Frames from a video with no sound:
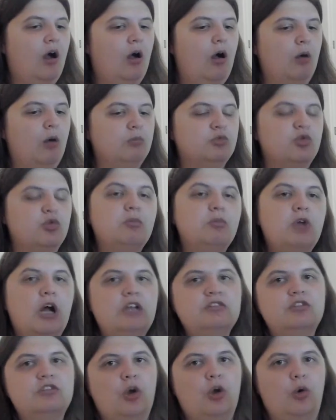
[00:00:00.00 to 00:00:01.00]
So I'm
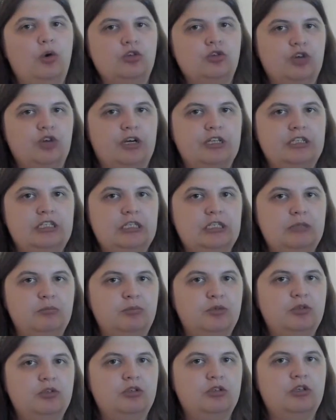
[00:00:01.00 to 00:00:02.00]
constantly always trying to
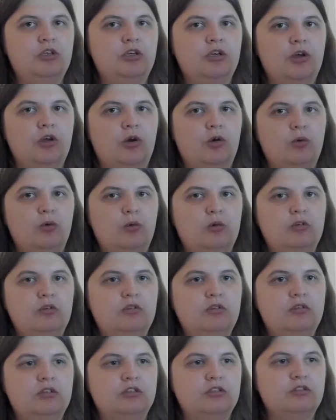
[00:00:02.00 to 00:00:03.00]
keep,
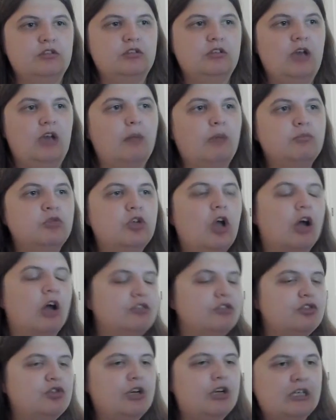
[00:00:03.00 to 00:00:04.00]
I'm
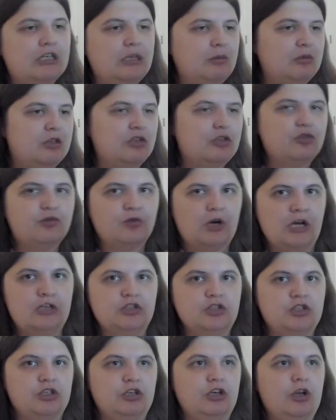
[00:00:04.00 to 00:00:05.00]
constantly trying to keep things
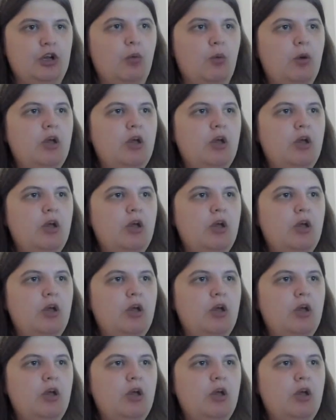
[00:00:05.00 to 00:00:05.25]
fresh and,